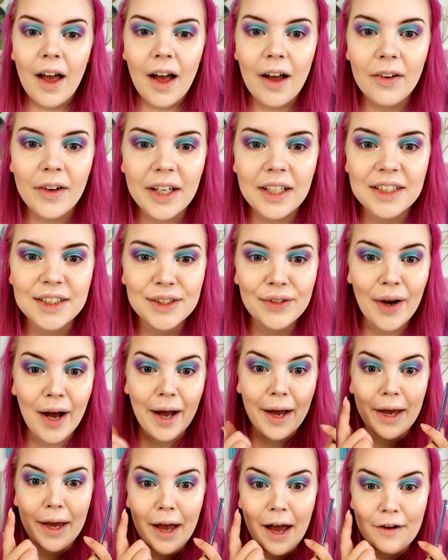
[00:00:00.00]
Okay, so
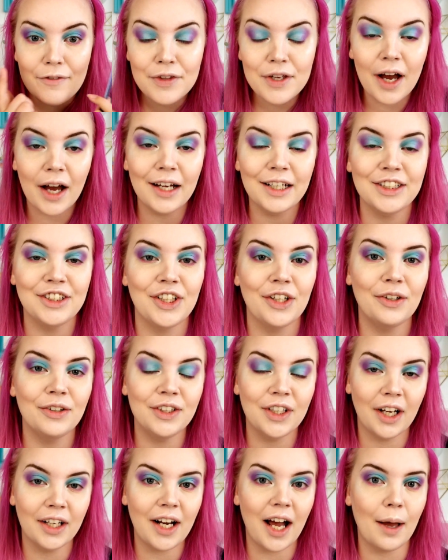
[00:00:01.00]
I have the eyeshadow
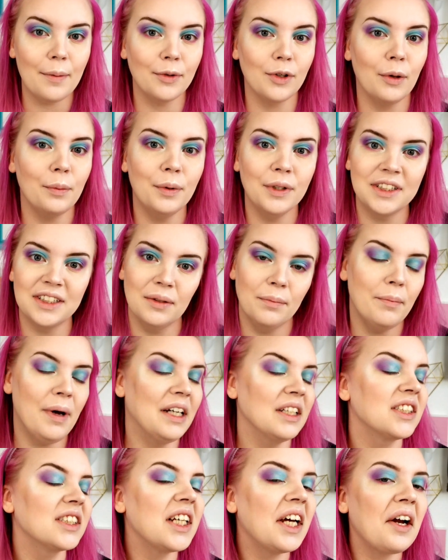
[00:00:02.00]
done. I'm going to put some
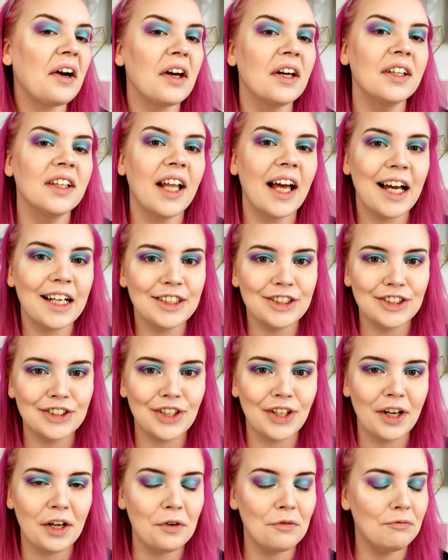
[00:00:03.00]
mascara and lashes
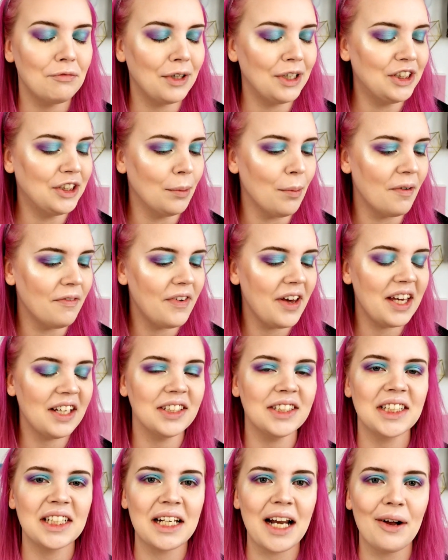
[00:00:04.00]
on, finish up my
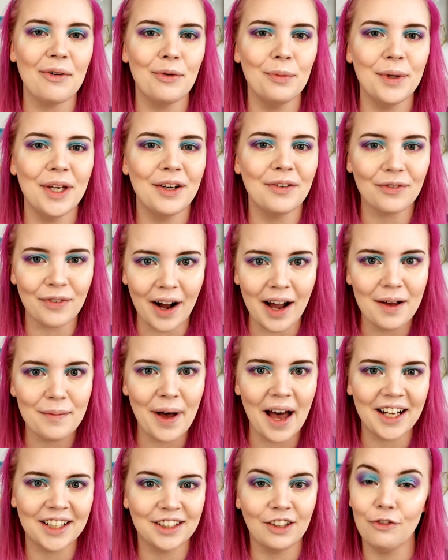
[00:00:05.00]
face, and I will be right
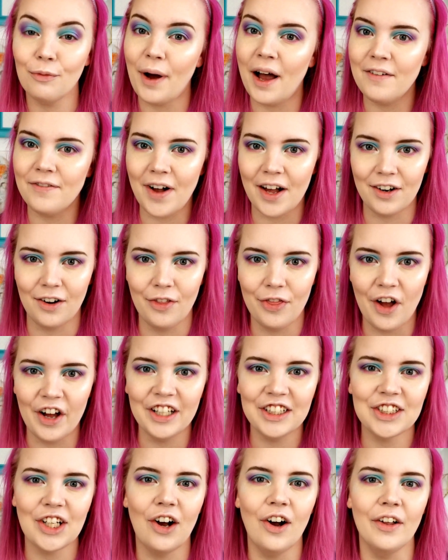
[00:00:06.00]
back to give you my final
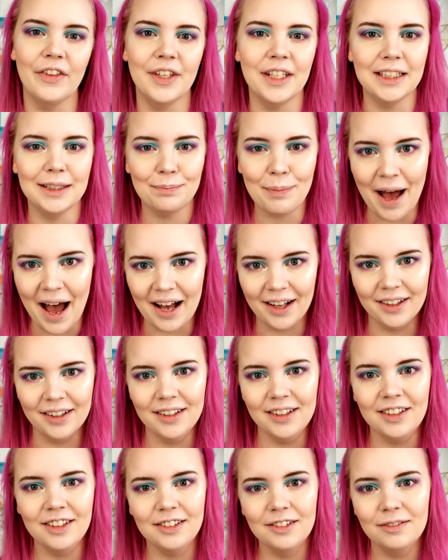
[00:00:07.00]
thoughts on this palette.